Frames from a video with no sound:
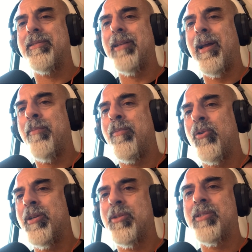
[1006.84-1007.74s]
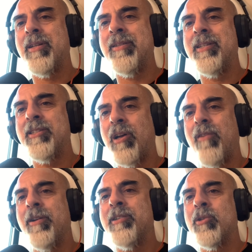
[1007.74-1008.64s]
I'm more interested in
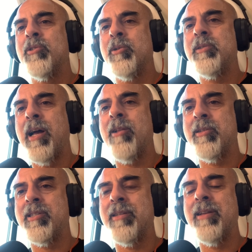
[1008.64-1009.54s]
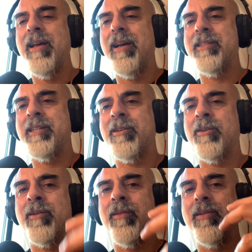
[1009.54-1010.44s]
discovering those new talents. And I think
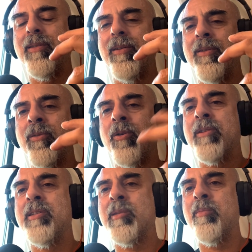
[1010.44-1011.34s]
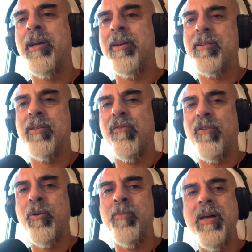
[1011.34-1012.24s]
an organism like the
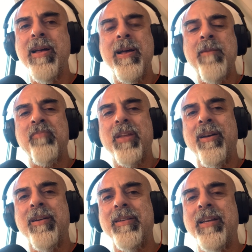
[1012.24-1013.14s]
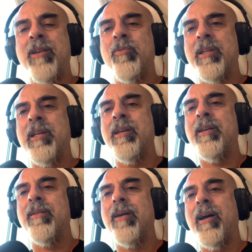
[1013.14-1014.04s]
foam can
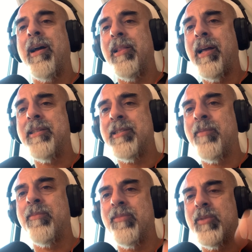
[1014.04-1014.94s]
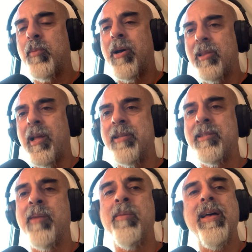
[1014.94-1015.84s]
really highlight them, spotlight
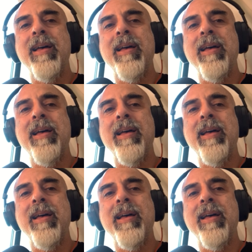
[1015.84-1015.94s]
them.